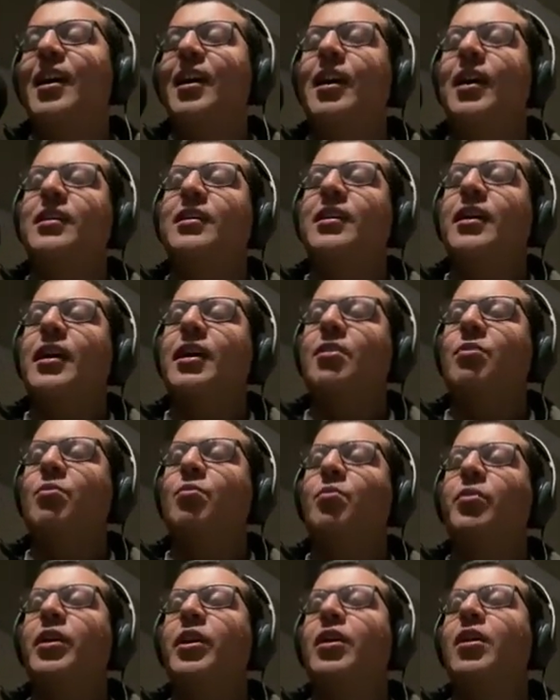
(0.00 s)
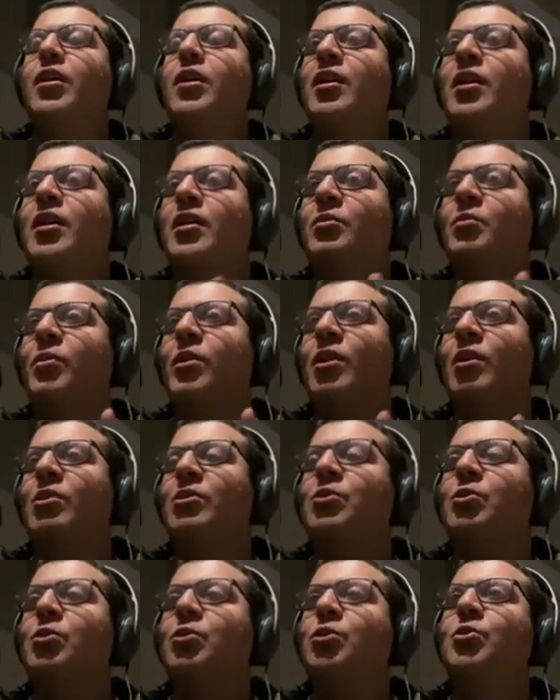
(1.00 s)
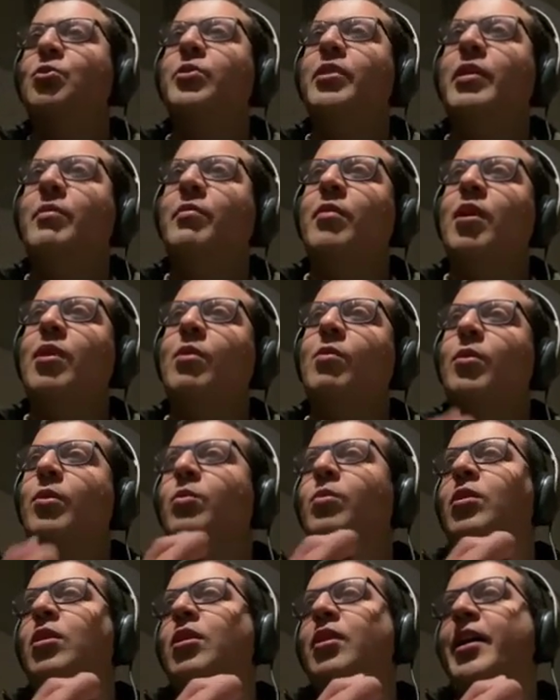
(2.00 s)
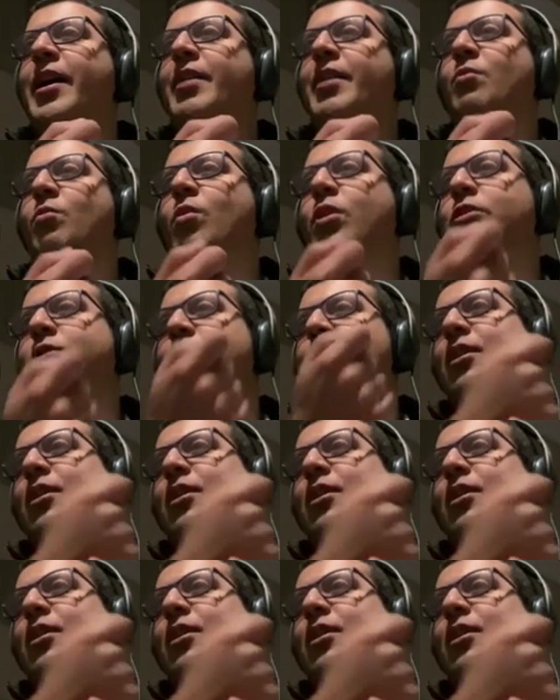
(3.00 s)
And then we also show them our air water